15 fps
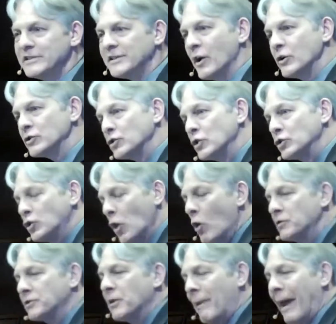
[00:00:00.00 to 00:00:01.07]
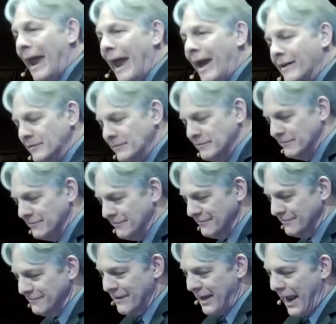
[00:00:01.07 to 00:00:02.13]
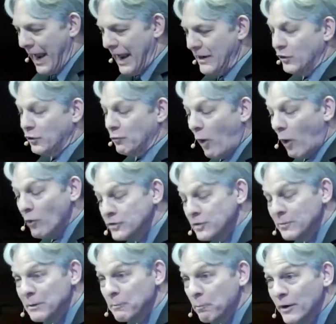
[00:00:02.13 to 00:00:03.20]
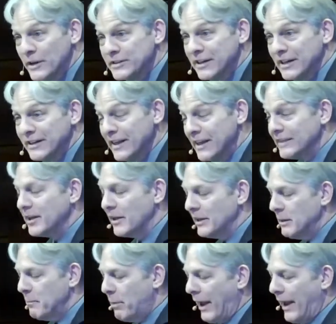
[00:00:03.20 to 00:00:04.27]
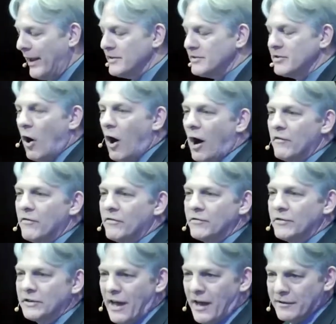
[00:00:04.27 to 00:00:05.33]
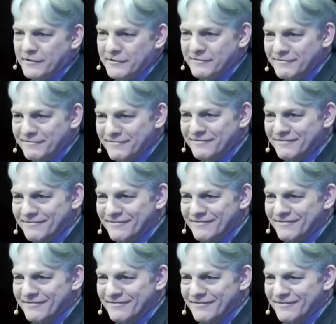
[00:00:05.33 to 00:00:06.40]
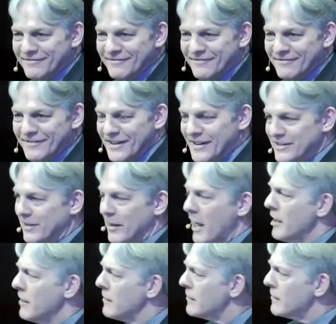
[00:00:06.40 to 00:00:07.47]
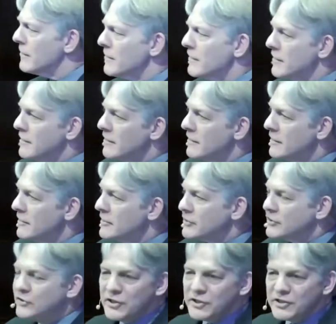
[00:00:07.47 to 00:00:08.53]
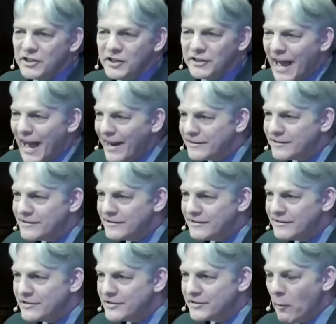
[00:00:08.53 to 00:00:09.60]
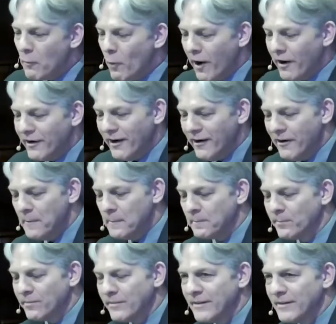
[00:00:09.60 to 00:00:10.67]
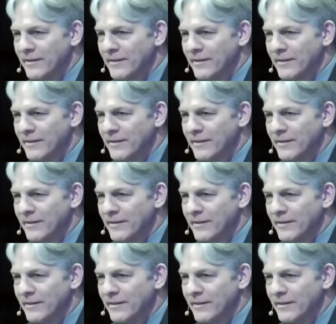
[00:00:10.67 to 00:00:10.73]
He starts to choke the man and throws him in prison until he pays off the debt. It's like disconnect somewhere here.